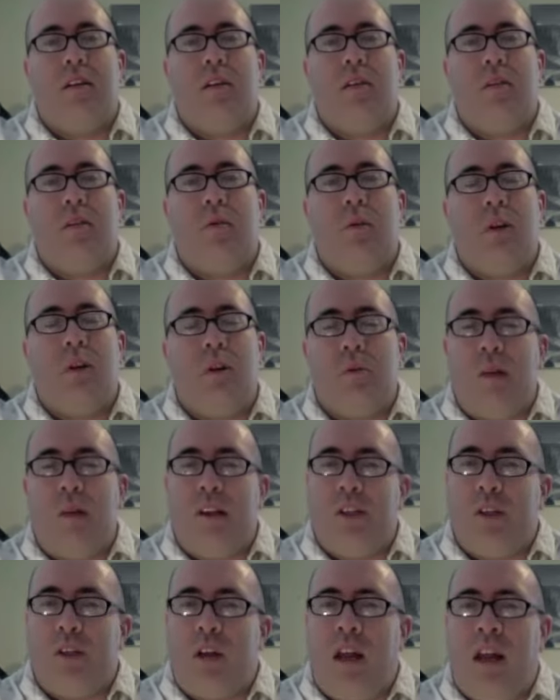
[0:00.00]
when you
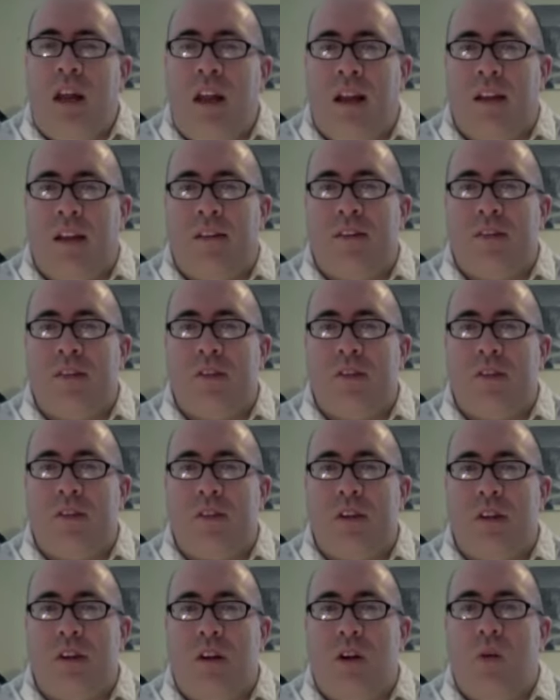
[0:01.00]
raise your
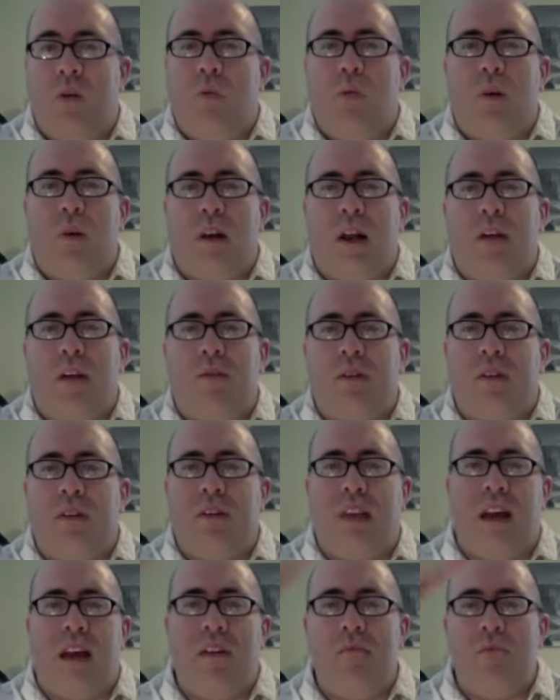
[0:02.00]
hands, whatever
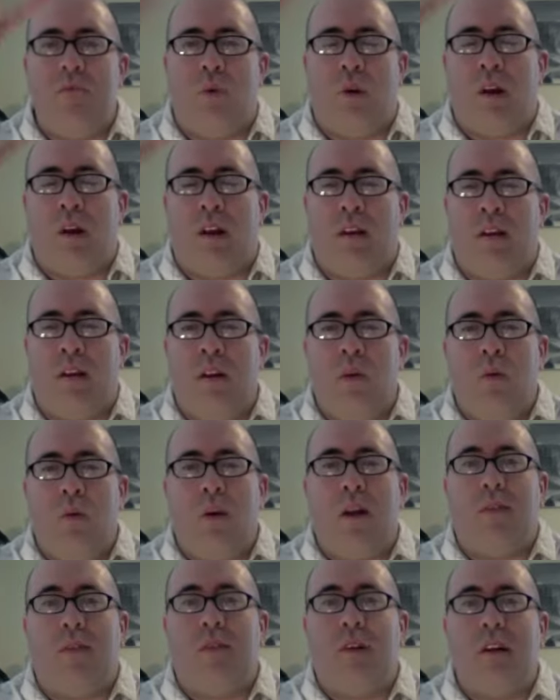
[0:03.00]
that morning,
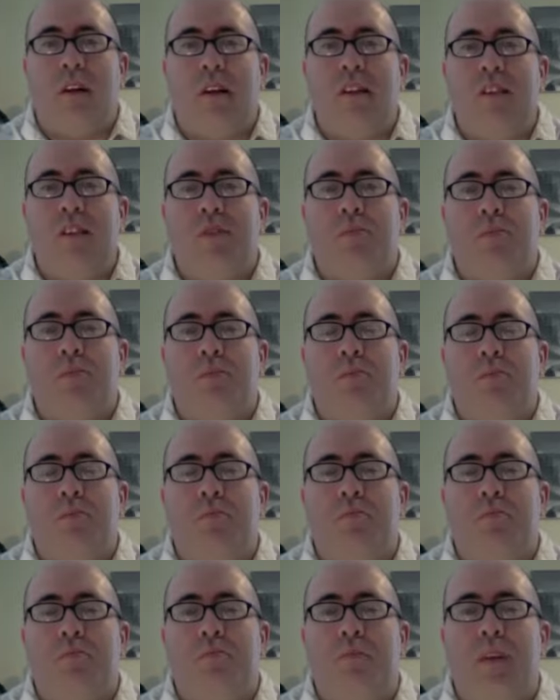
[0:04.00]
whatever is
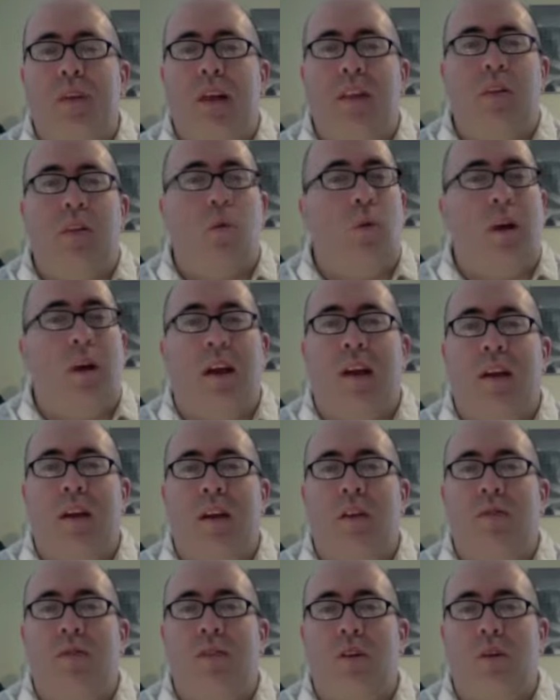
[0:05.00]
in the way
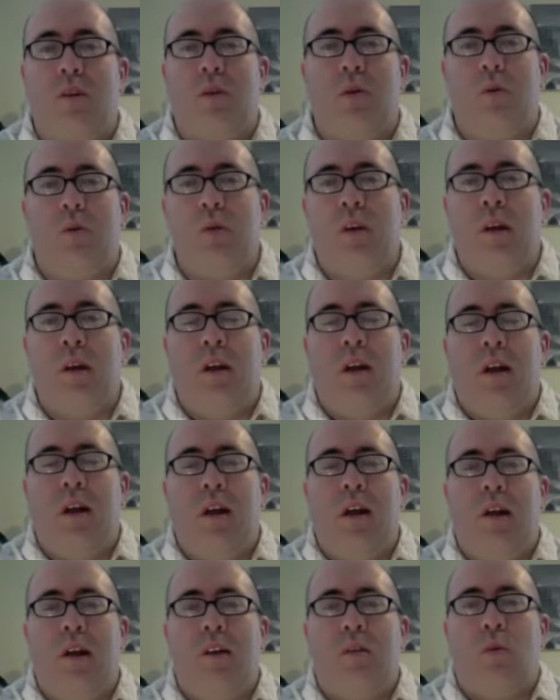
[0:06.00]
of you
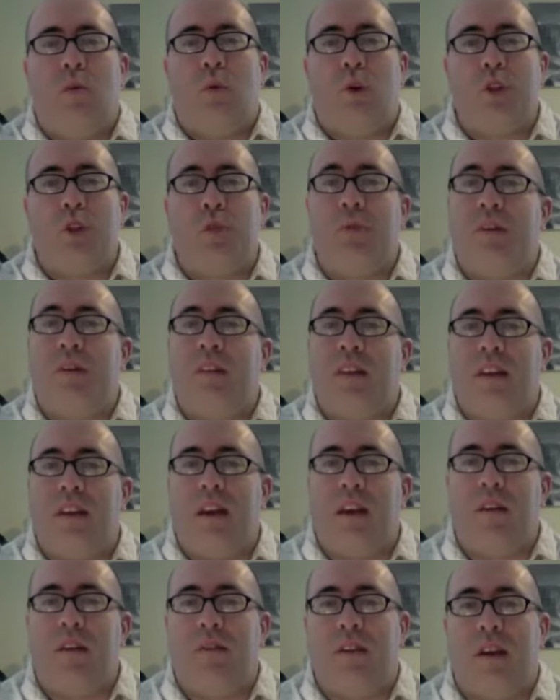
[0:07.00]
and worshiping the
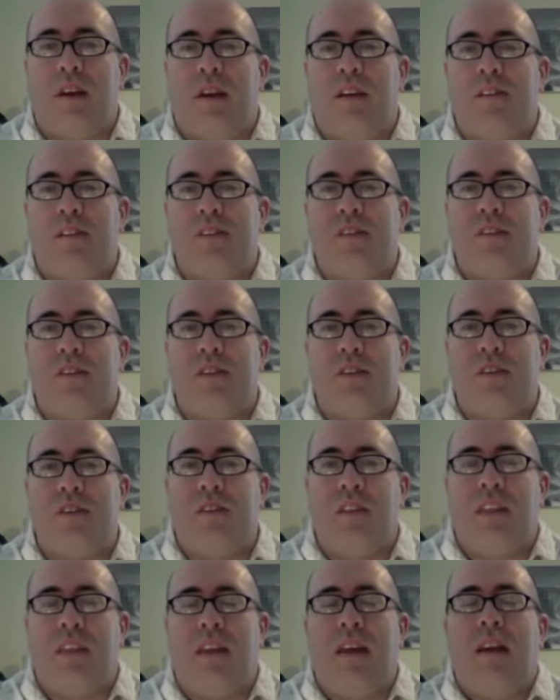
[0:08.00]
King of Kings,
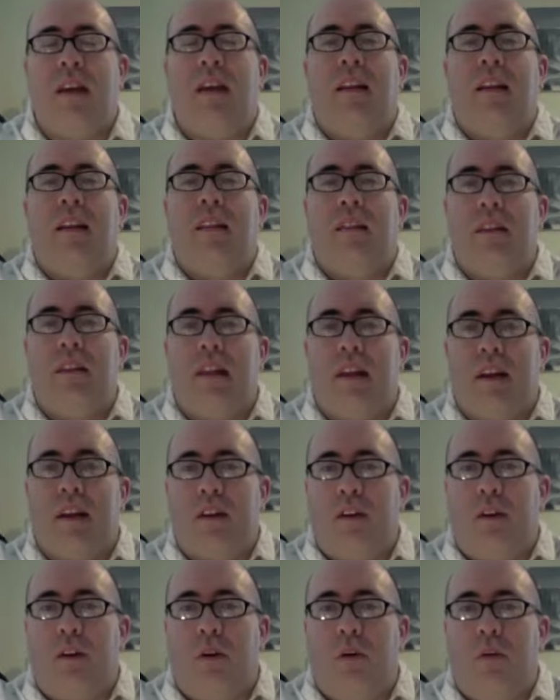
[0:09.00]
let
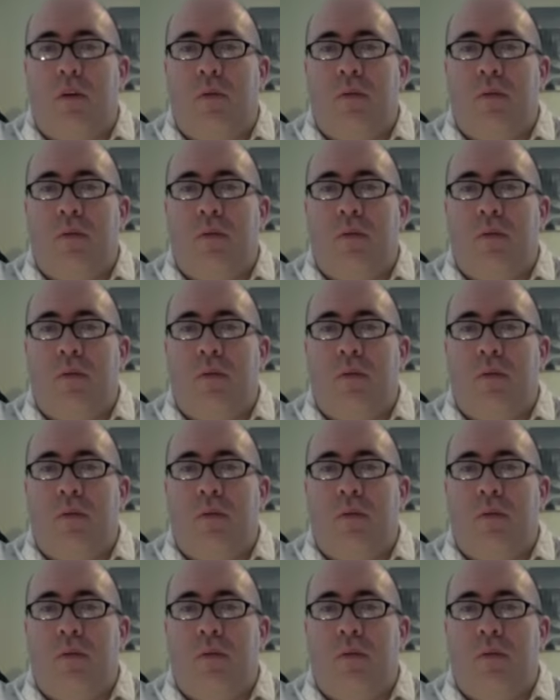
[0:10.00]
it go.